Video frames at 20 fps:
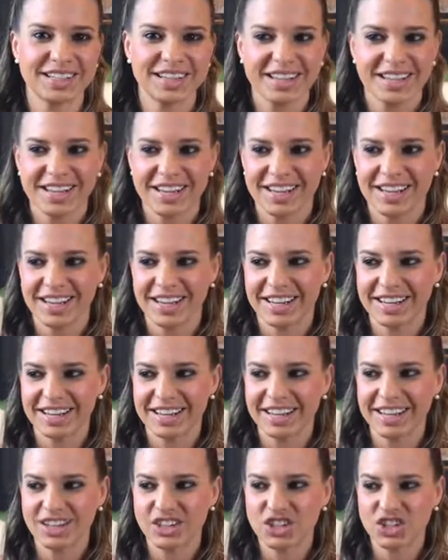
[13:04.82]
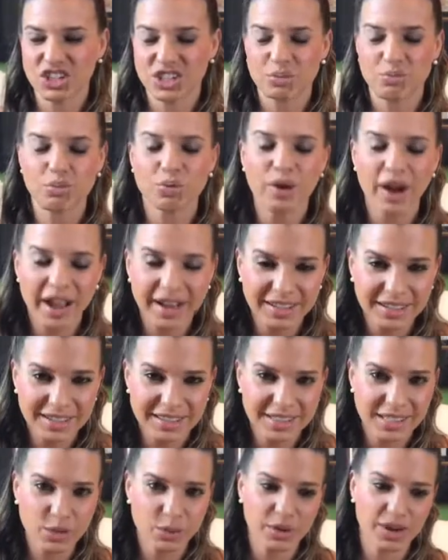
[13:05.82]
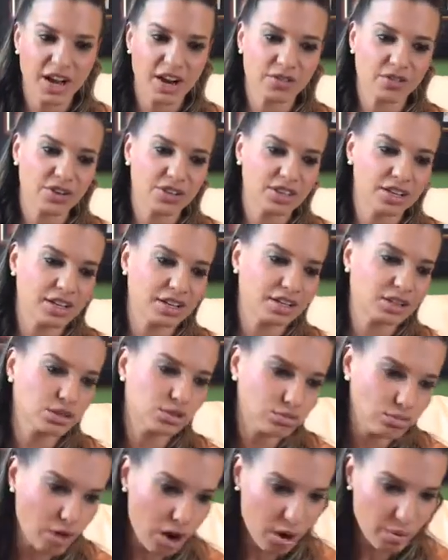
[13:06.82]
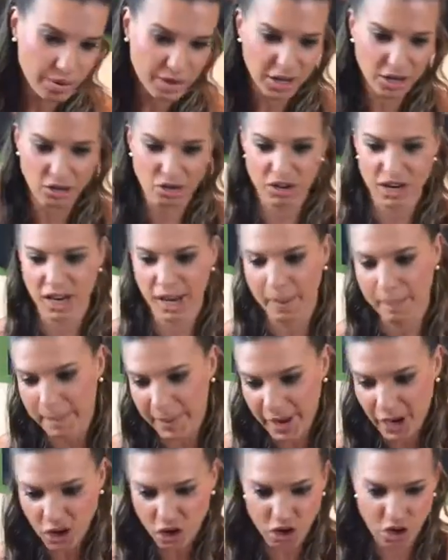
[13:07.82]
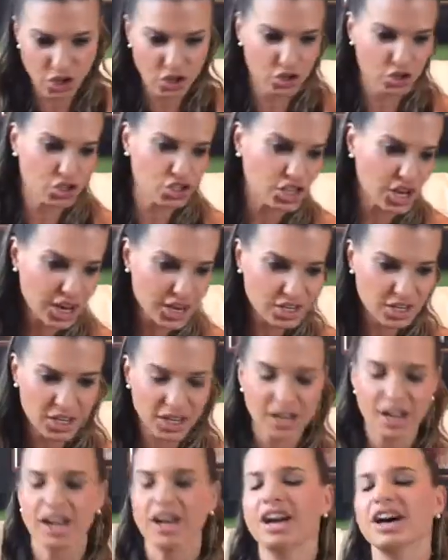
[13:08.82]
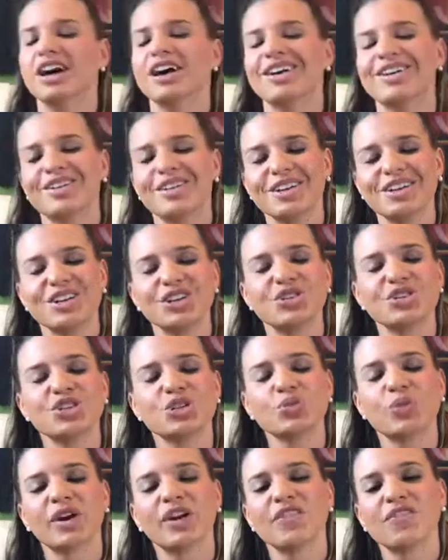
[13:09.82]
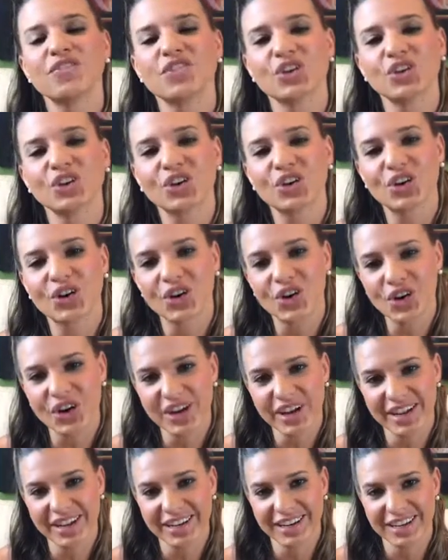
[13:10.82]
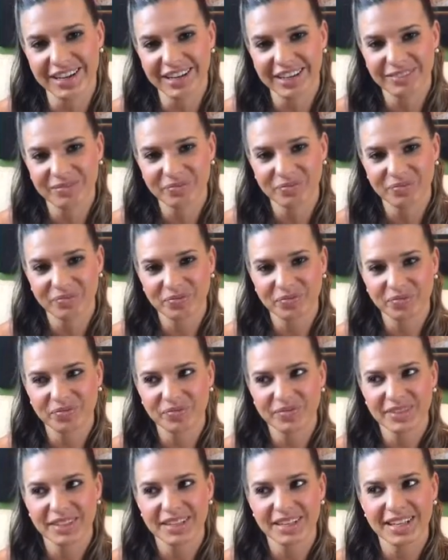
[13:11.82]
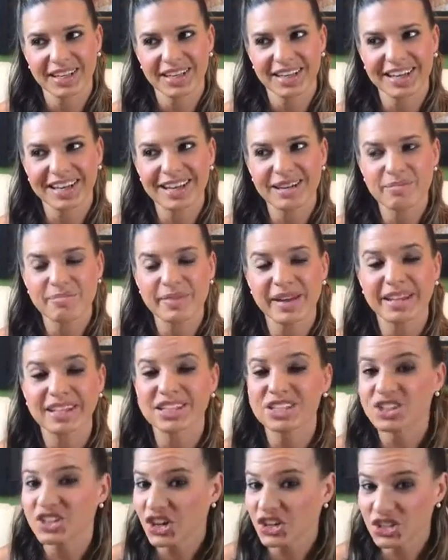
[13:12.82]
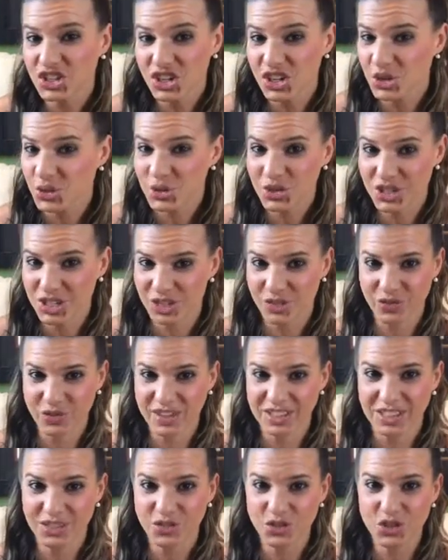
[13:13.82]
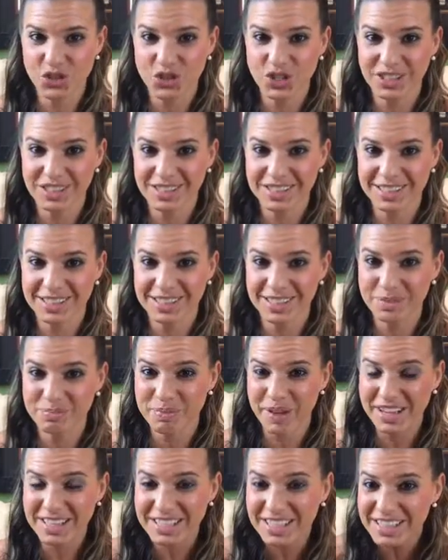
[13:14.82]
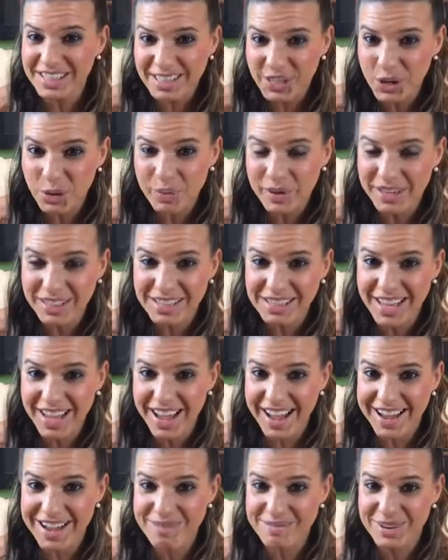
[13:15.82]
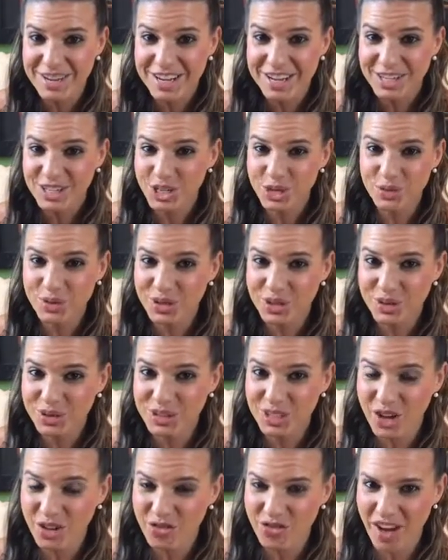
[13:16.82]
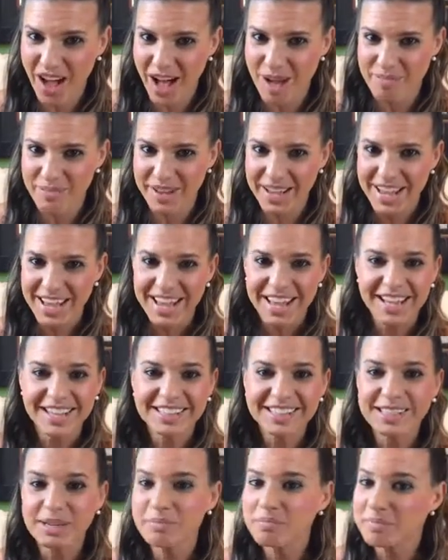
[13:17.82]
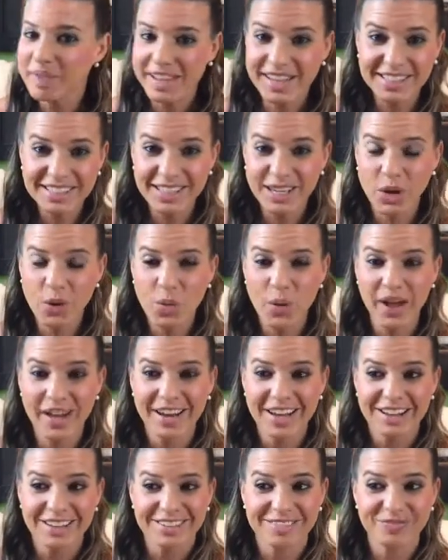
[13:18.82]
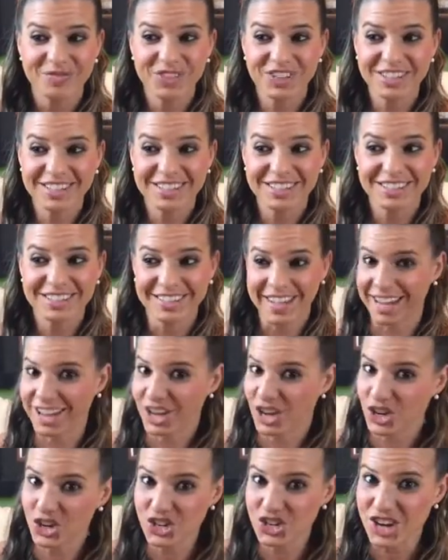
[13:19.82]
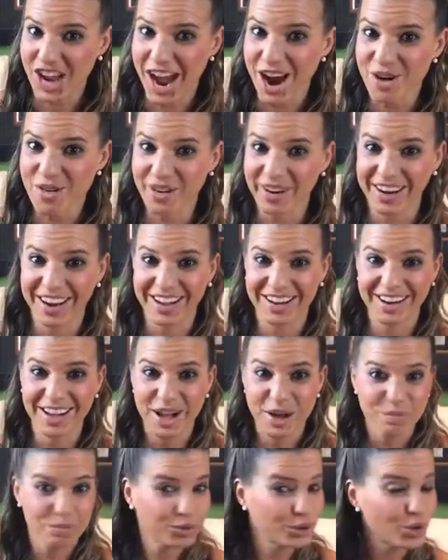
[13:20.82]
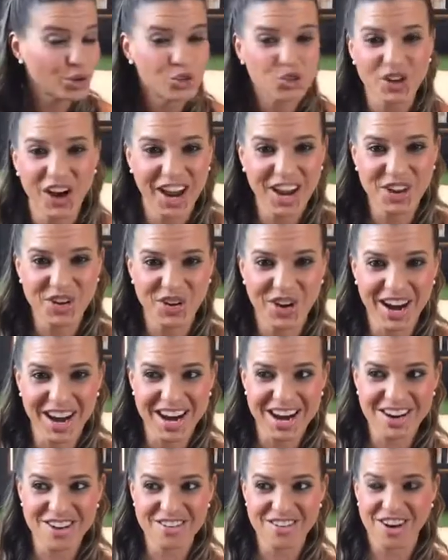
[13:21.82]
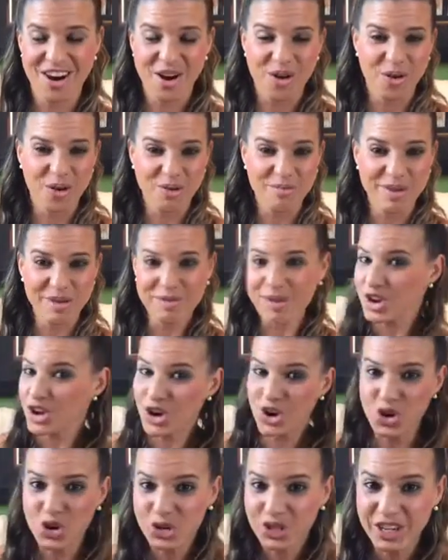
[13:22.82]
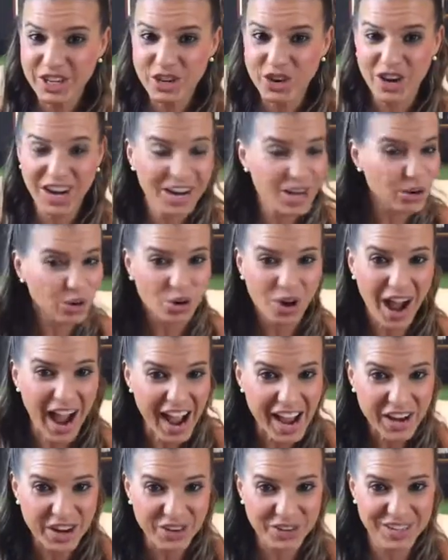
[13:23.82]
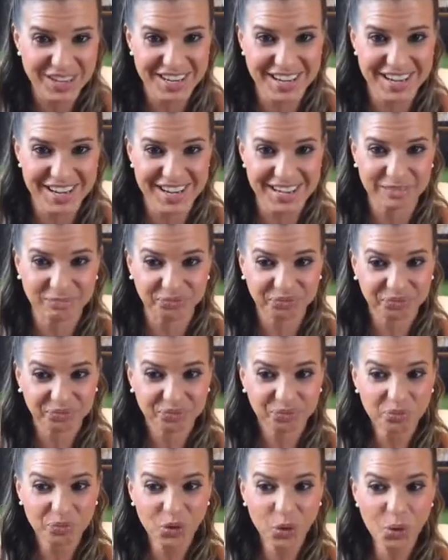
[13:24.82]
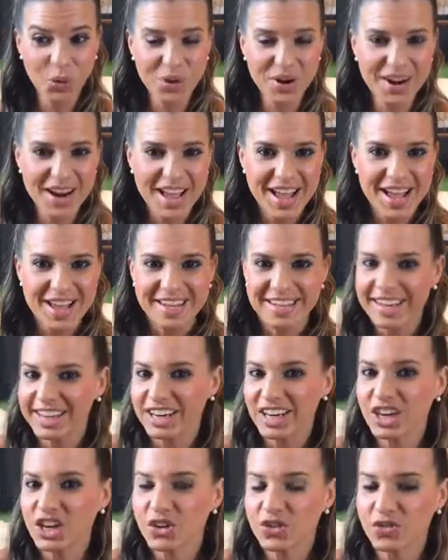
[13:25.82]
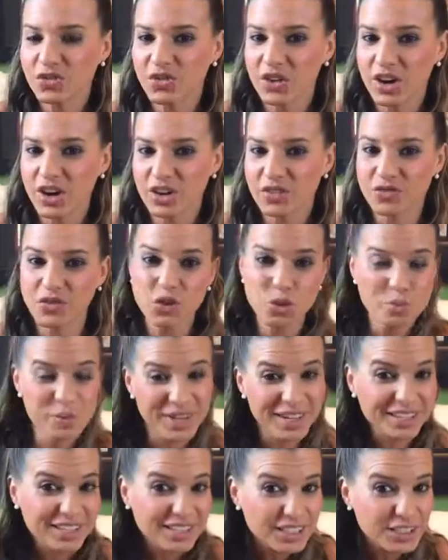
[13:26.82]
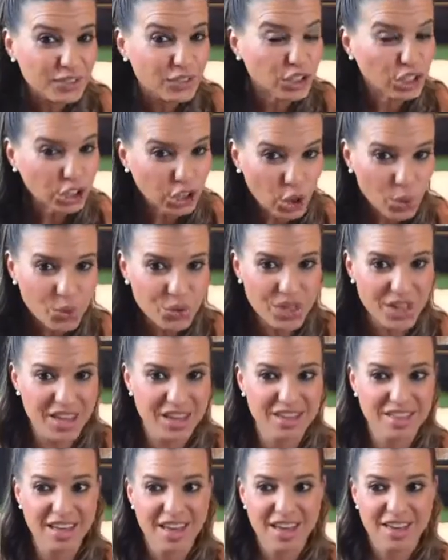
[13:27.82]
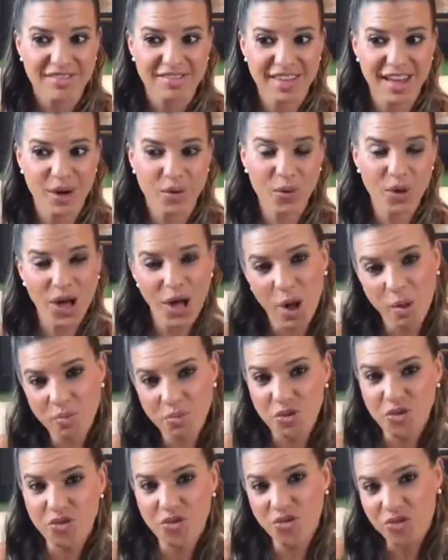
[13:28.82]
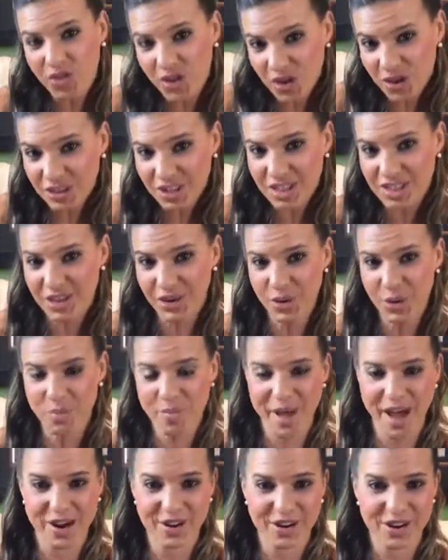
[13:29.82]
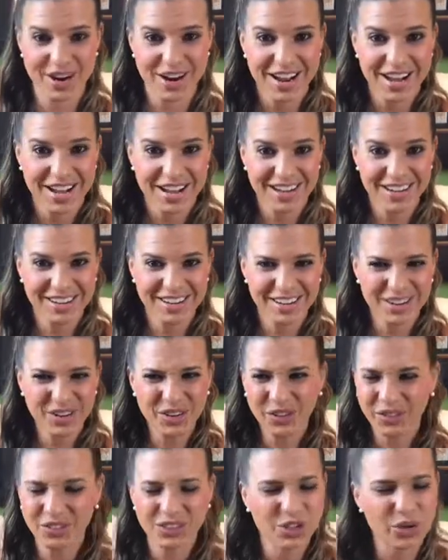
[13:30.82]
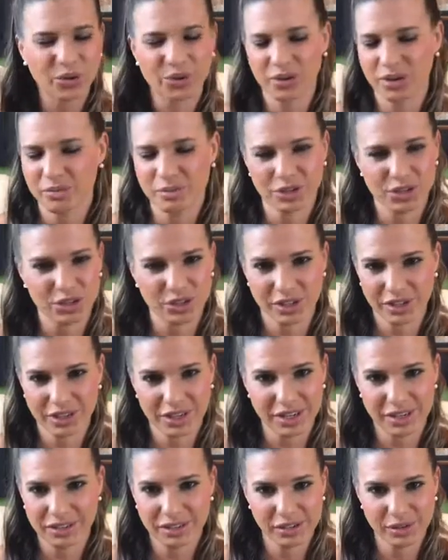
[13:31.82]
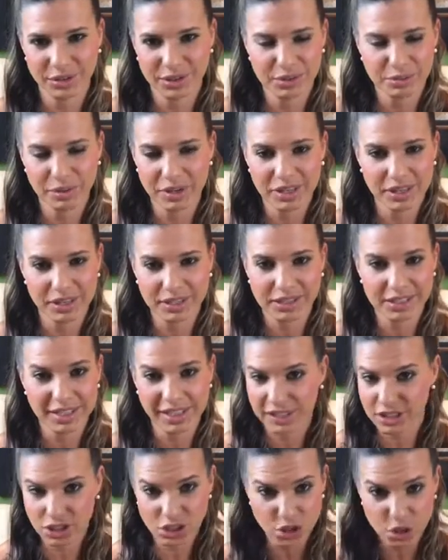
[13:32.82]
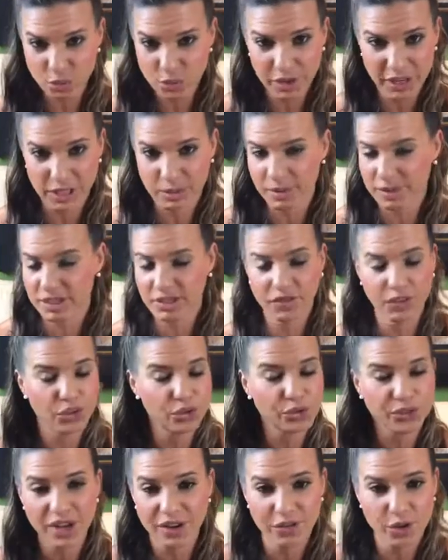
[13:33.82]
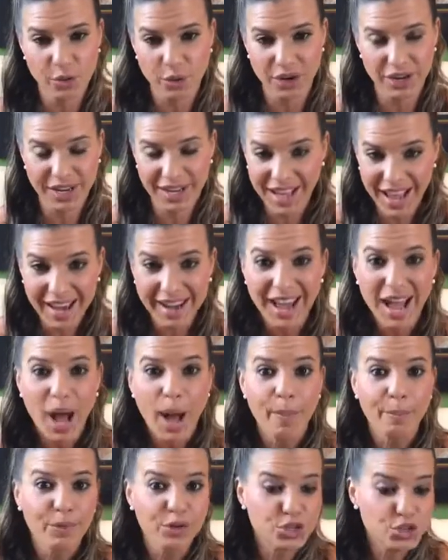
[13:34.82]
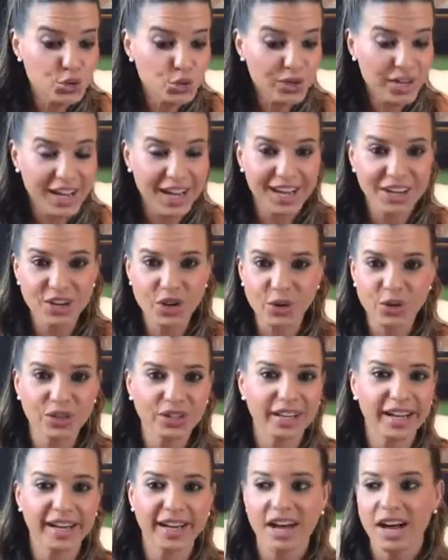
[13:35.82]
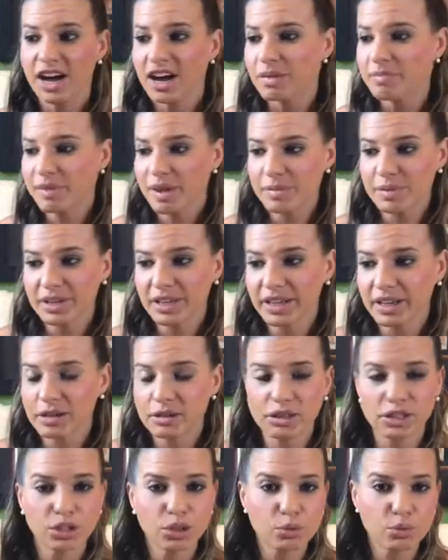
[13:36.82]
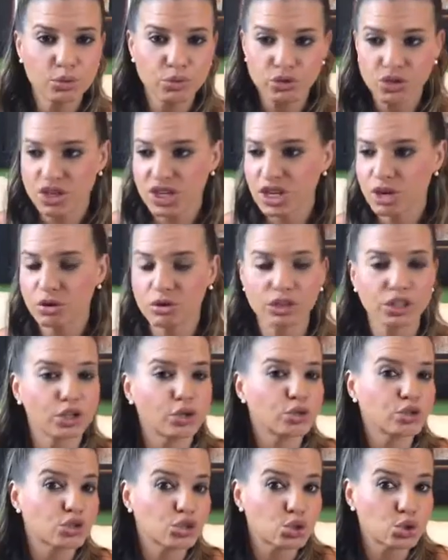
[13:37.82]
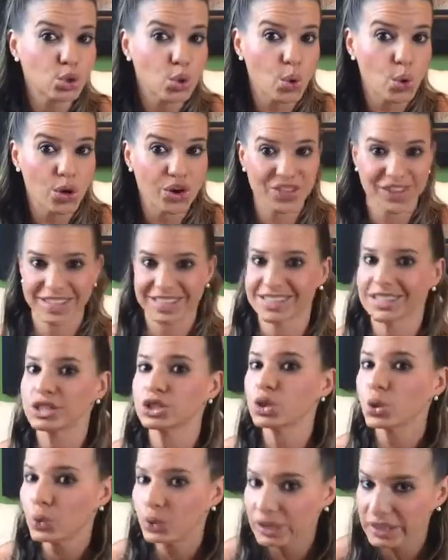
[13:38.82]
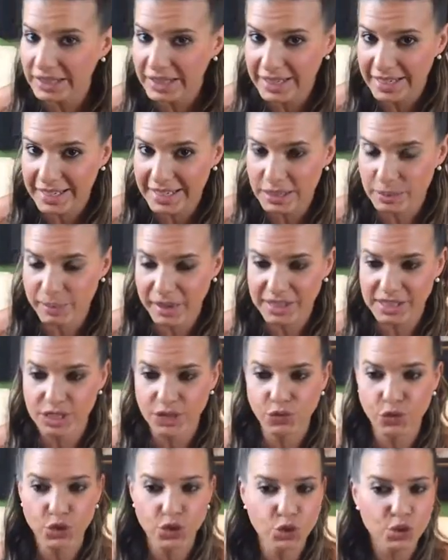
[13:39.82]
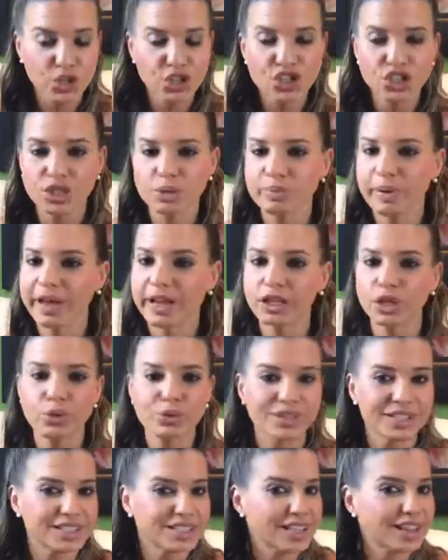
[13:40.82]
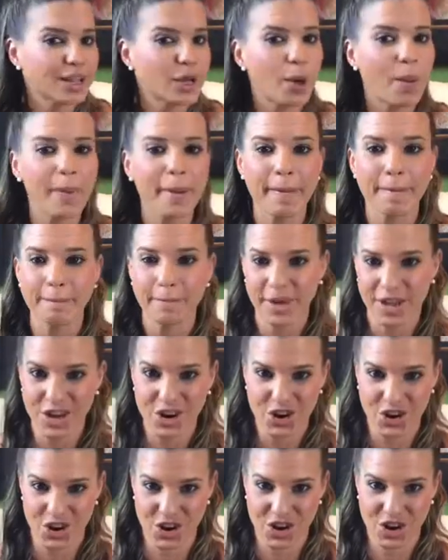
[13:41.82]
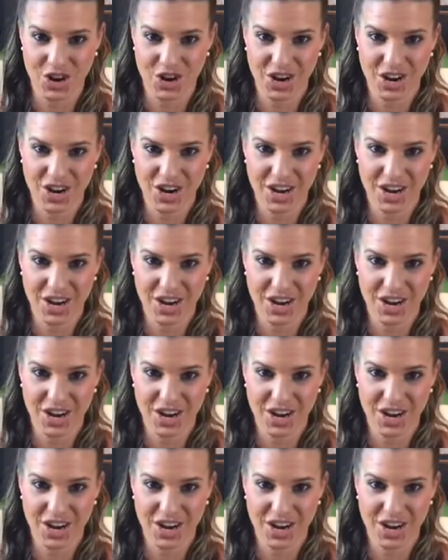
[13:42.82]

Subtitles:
and just pregnancy, when everything is growing and you're getting bigger and you're changing and you just want to feel good. It makes such a huge difference if you just spend a little bit of time doing yourself up. It's amazing what just taking a shower and blow drying your hair, or maybe curling your hair or ironing it, or getting a few pieces of clothing that will help you feel a little better. And you don't go to maternity clothes because that's super expensive and you'll never wear it again. But you can go to like maybe like a little boutique or a little store that's totally inexpensive, where you can just buy clothes that's a little bit bigger